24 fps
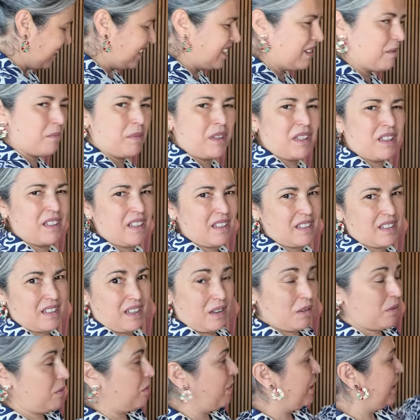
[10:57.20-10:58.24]
doesn't mean that's
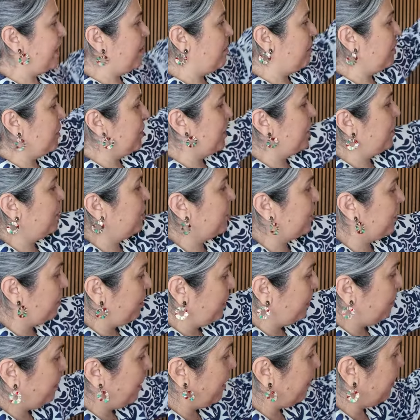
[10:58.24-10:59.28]
the one I'm going to use, to
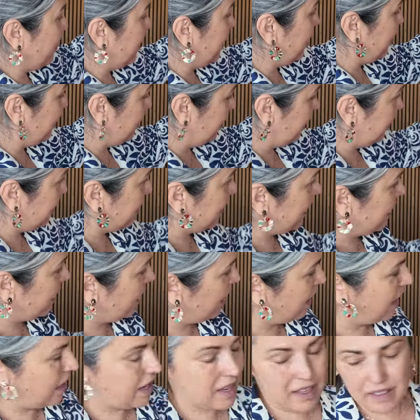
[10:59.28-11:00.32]
be perfectly honest.
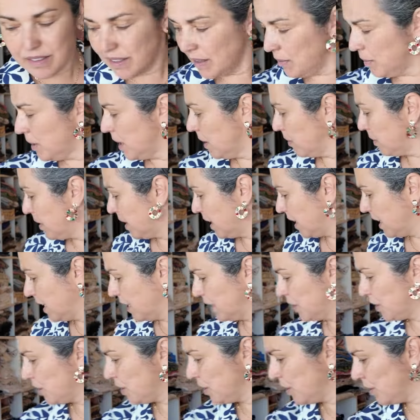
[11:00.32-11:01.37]
Sometimes I
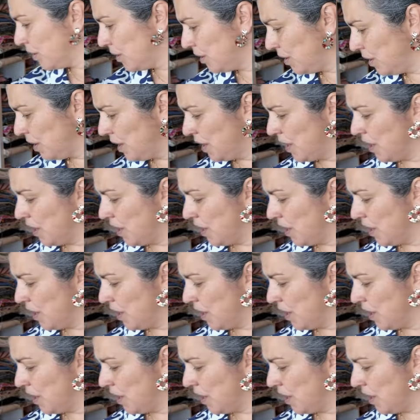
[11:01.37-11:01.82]
like to